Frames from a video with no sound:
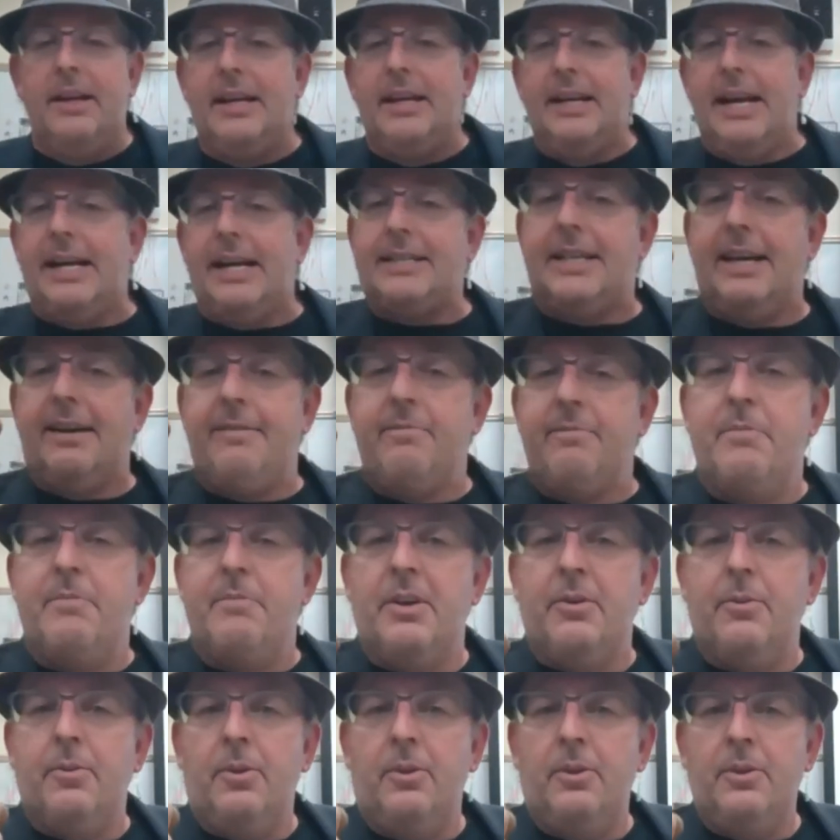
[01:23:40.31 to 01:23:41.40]
it has to have
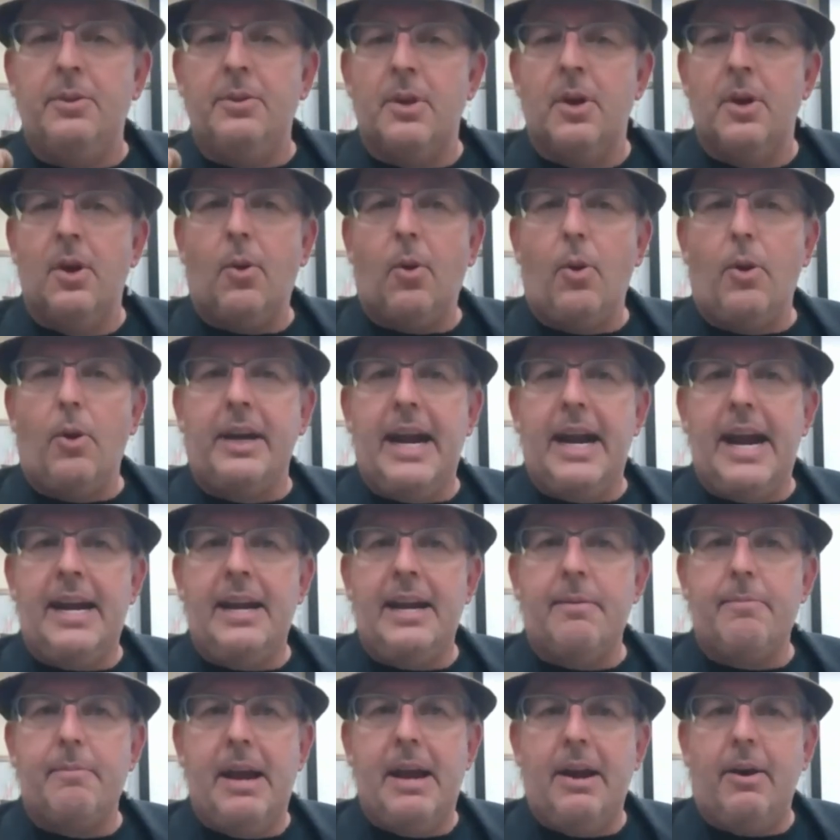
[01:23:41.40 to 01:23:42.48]
minerals,
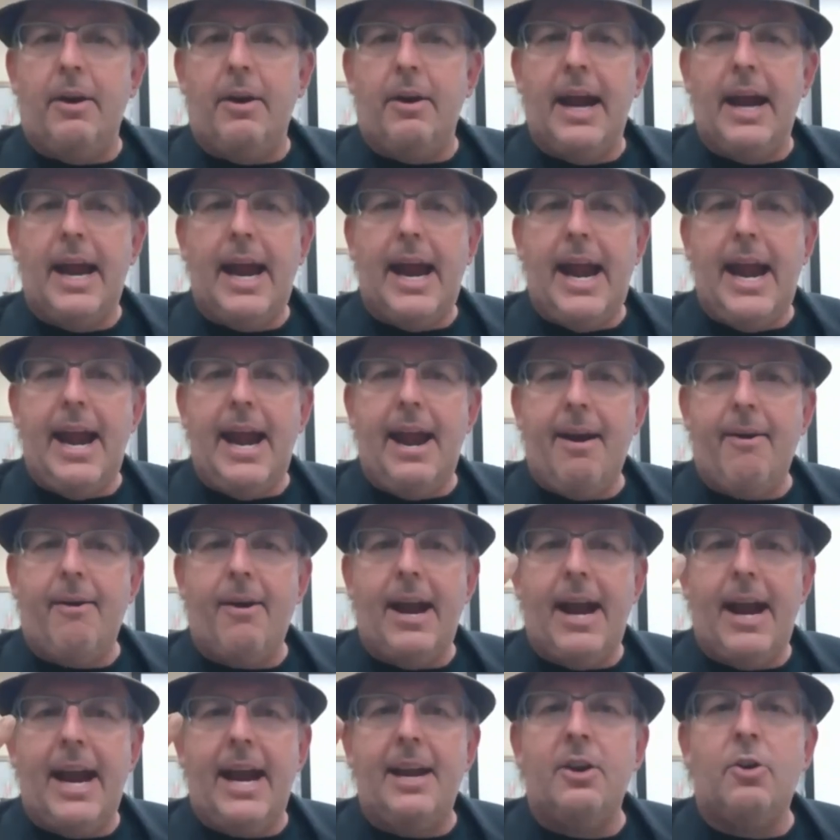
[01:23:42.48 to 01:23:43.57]
organic matter,
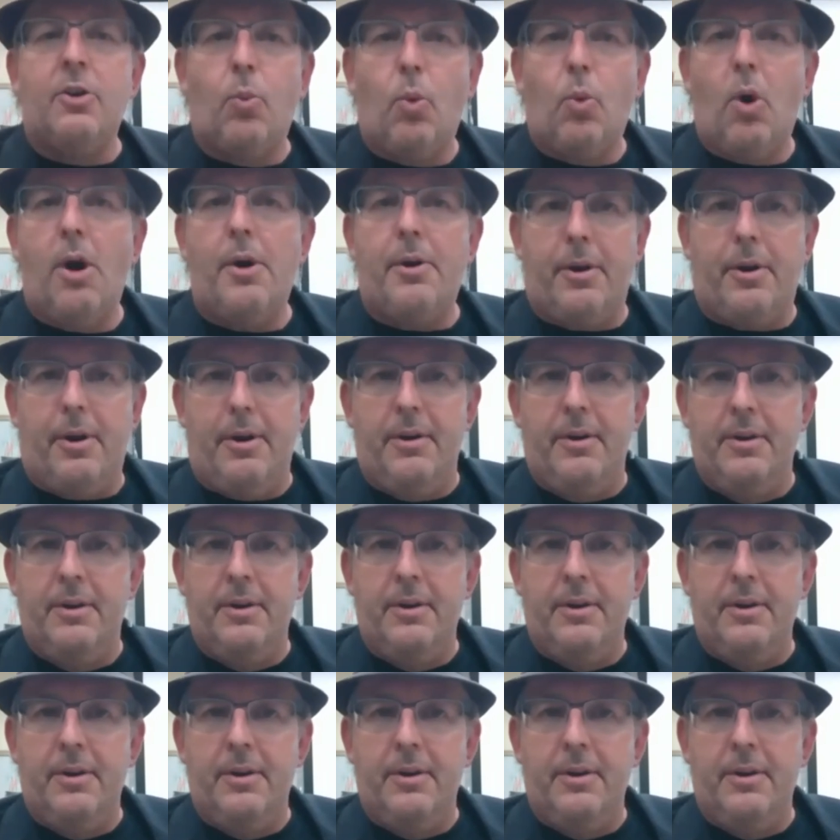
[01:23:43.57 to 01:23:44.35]
air, and water,